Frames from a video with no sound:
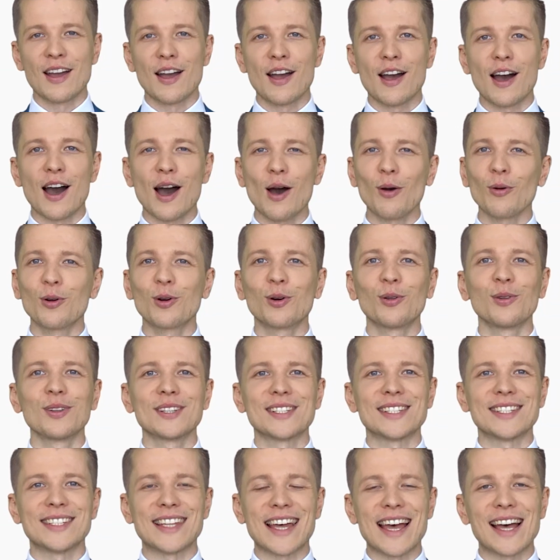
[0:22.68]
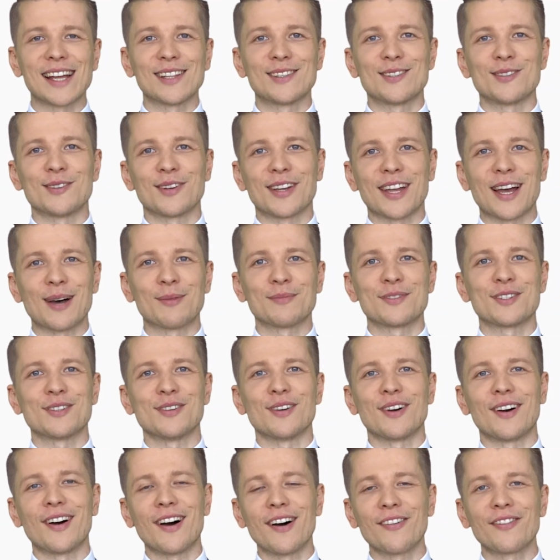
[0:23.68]
How cool is that to come to
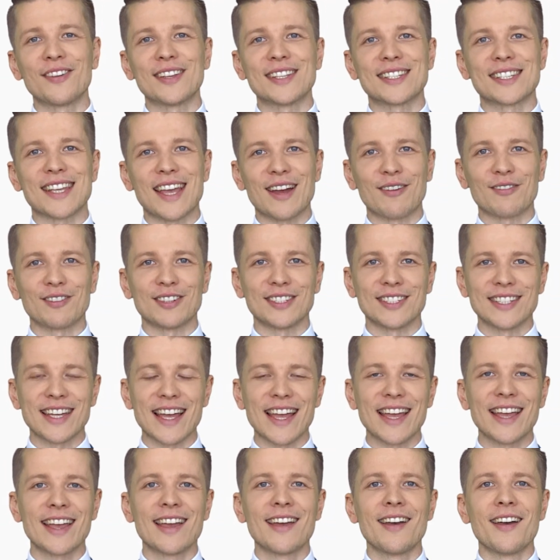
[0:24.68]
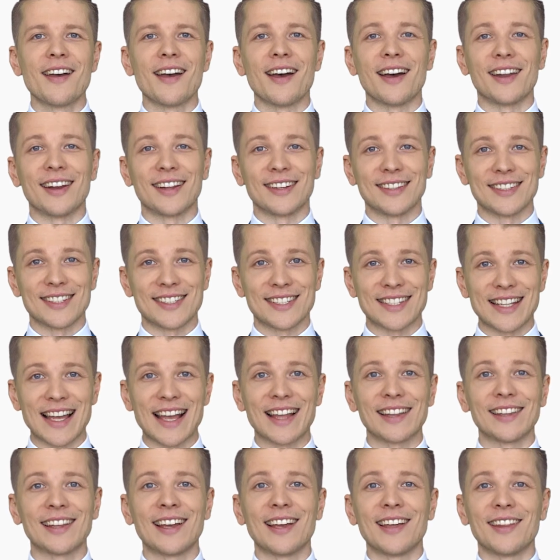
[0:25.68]
your office every day and
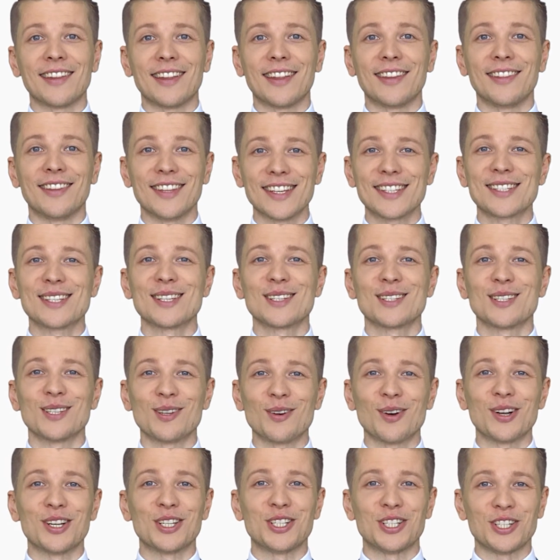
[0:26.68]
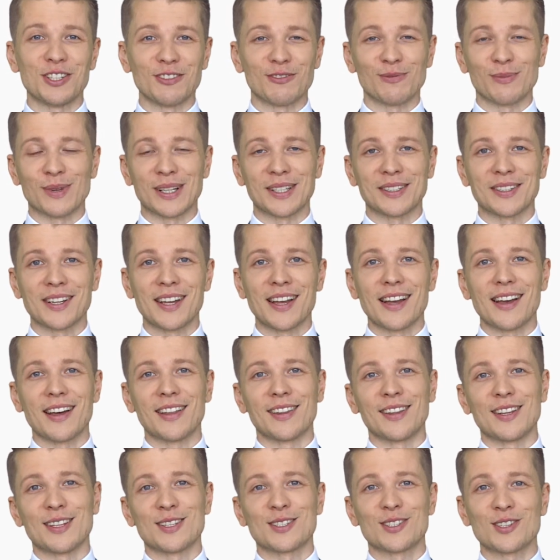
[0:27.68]
understand that this is your achievement
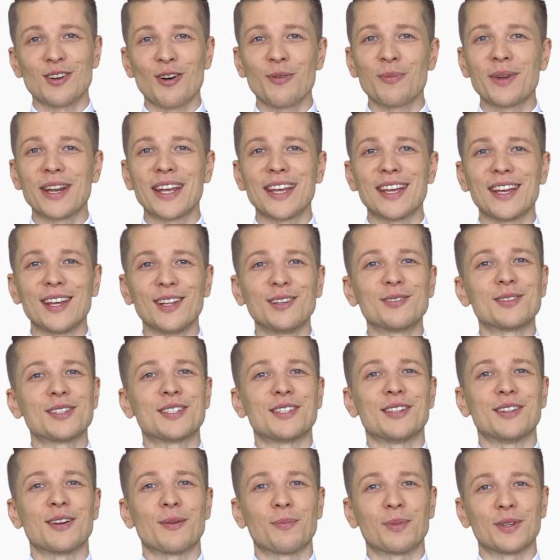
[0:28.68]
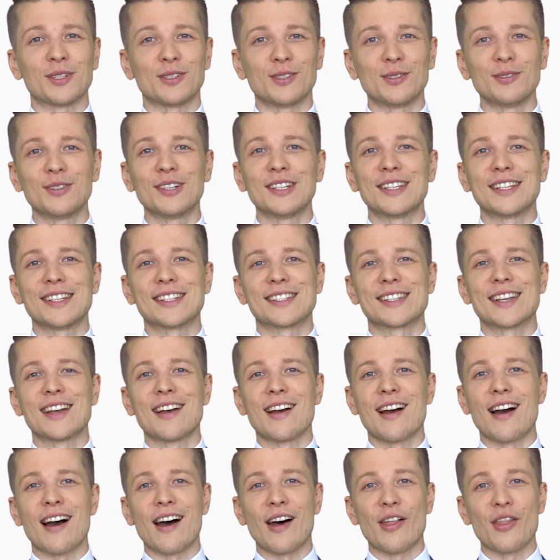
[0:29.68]
and that so many interesting opportunities
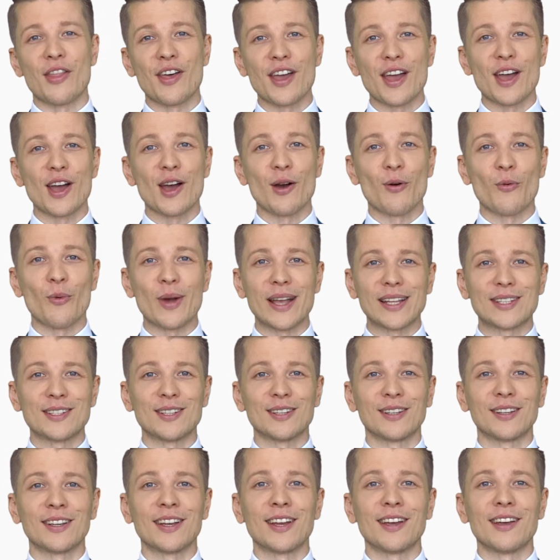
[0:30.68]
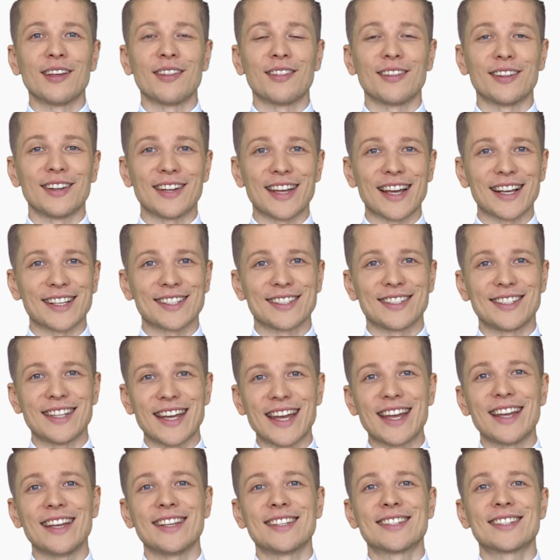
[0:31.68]
are there awaiting in the next
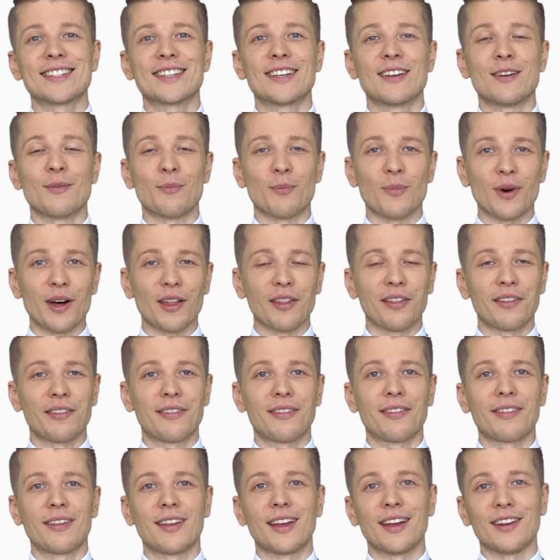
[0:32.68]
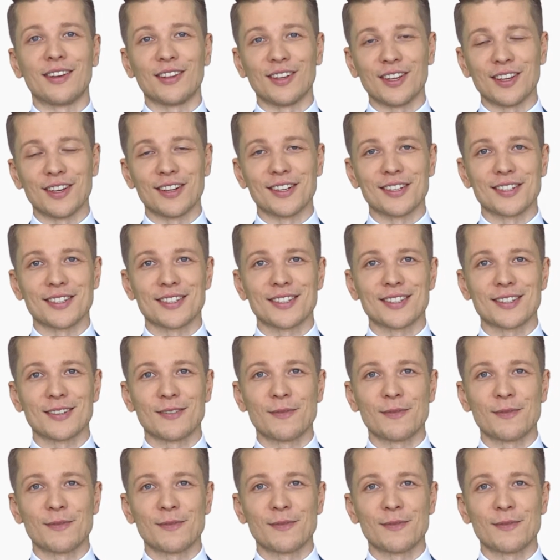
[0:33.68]
days, months, and years?